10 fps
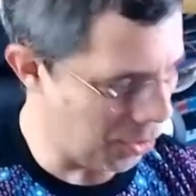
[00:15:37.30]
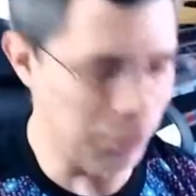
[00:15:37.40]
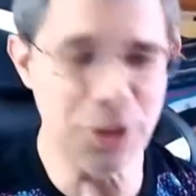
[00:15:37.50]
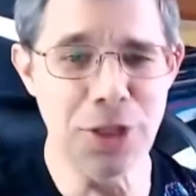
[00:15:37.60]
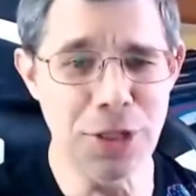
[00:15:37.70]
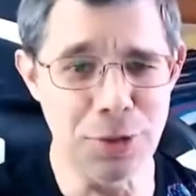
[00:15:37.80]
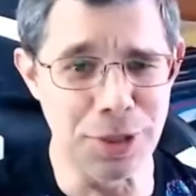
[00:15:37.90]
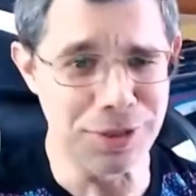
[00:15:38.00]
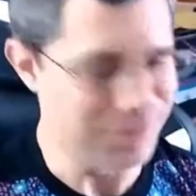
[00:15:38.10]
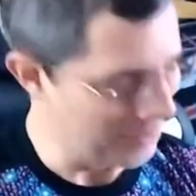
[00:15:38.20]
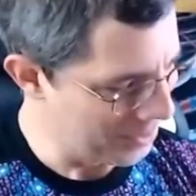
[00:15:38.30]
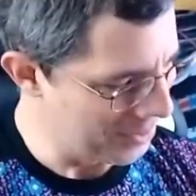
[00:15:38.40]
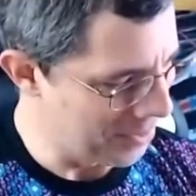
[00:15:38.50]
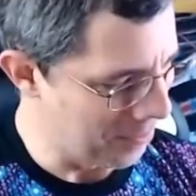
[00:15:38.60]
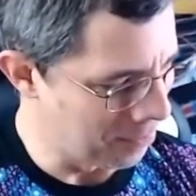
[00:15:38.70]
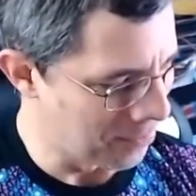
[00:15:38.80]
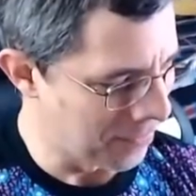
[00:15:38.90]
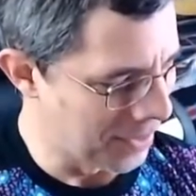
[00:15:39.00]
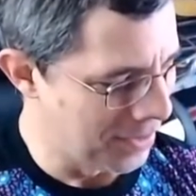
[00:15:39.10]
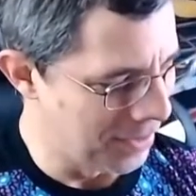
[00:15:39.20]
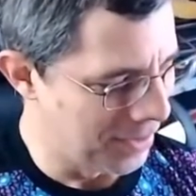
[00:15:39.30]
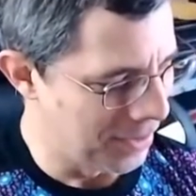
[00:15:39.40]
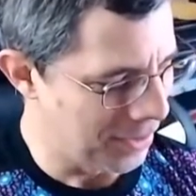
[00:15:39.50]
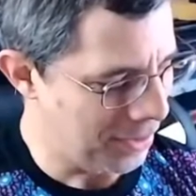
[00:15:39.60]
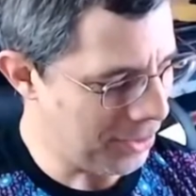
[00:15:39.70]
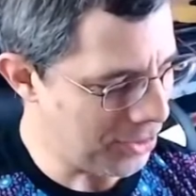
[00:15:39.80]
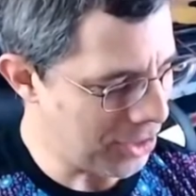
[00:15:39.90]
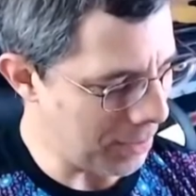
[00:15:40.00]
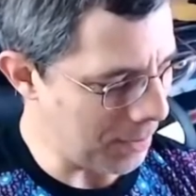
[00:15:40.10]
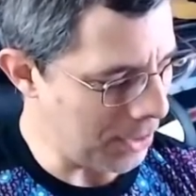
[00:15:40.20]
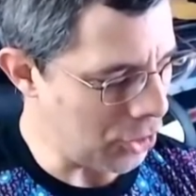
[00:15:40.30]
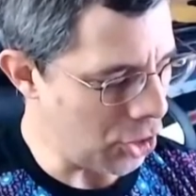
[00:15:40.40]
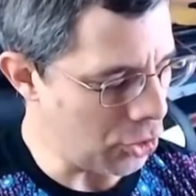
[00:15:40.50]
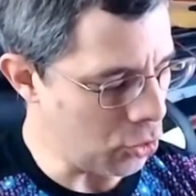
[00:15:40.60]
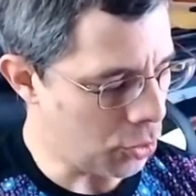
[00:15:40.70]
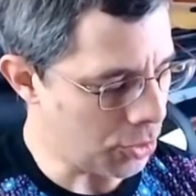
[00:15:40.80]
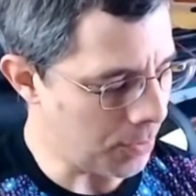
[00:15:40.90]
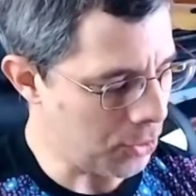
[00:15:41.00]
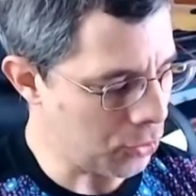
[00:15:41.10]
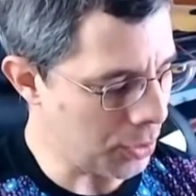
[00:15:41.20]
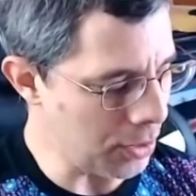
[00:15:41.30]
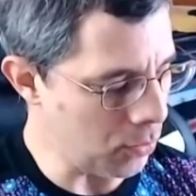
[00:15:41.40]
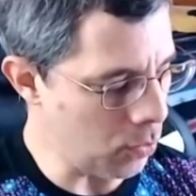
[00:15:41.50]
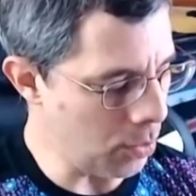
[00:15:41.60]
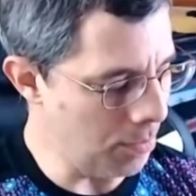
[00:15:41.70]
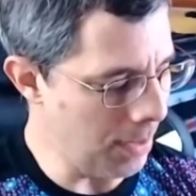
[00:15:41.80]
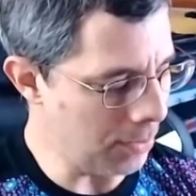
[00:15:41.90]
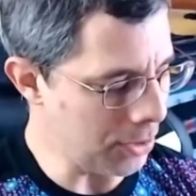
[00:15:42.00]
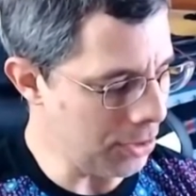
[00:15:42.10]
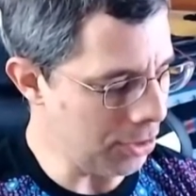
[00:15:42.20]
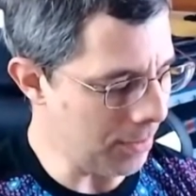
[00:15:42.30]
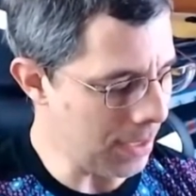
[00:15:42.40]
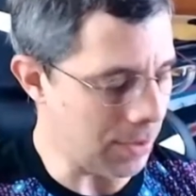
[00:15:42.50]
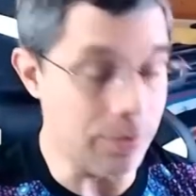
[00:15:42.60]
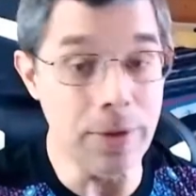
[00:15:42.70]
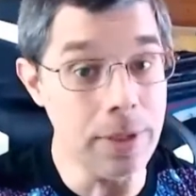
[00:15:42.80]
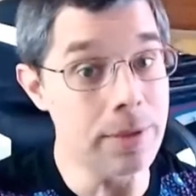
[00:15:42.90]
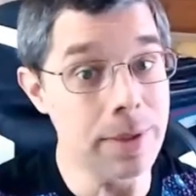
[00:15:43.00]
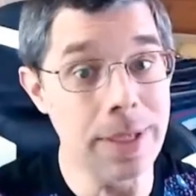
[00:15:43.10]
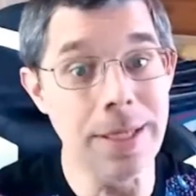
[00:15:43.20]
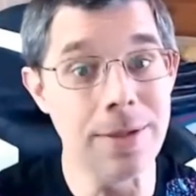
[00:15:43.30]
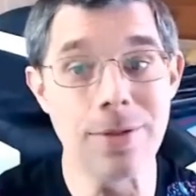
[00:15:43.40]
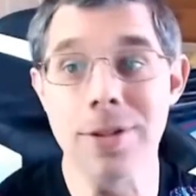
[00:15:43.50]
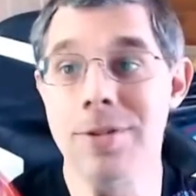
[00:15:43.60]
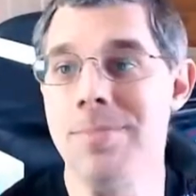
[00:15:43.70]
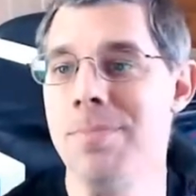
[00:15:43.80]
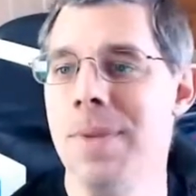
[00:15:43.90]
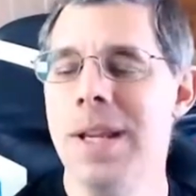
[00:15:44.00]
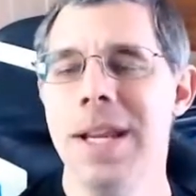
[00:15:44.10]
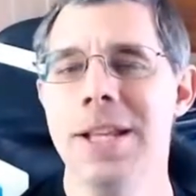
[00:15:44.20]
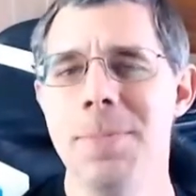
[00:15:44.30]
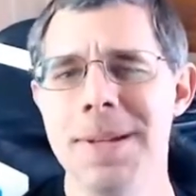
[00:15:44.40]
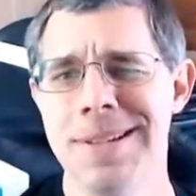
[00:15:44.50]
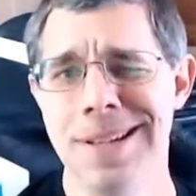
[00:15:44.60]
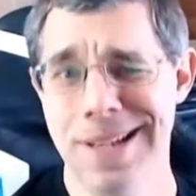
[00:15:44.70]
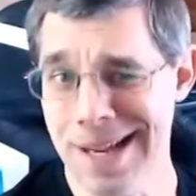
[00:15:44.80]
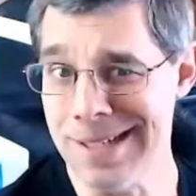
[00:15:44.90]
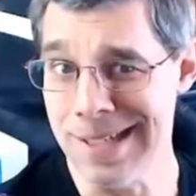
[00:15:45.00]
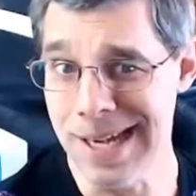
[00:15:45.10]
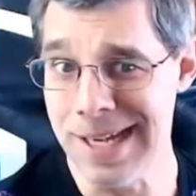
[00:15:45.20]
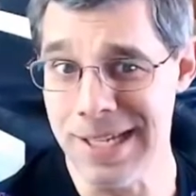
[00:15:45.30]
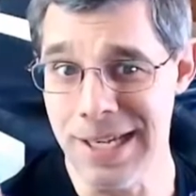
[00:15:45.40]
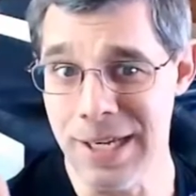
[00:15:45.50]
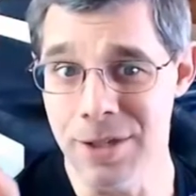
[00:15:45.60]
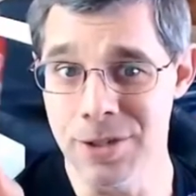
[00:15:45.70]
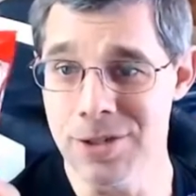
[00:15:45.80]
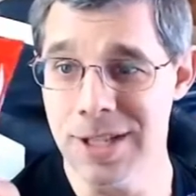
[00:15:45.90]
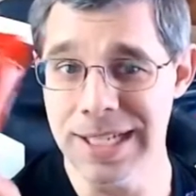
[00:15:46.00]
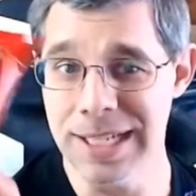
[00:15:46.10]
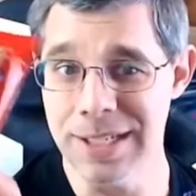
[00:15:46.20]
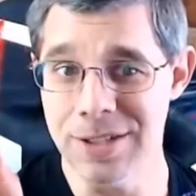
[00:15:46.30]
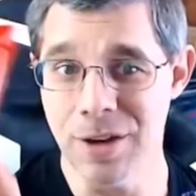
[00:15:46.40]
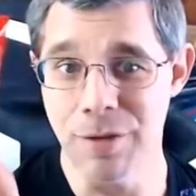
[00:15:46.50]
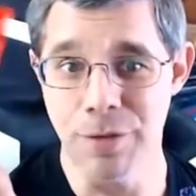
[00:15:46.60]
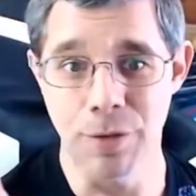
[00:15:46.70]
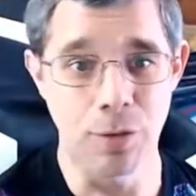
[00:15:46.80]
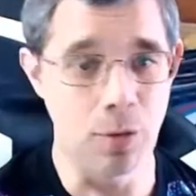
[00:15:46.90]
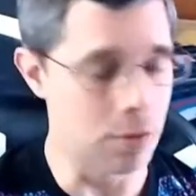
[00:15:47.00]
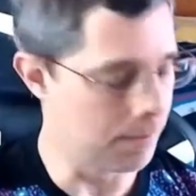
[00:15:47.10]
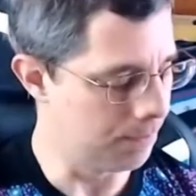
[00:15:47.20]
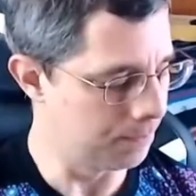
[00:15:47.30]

Over exaggeration. This Japanese Christmas treat will melt in your mouth. Yeah, it is. It's it's basically cotton candy in a slightly tougher form.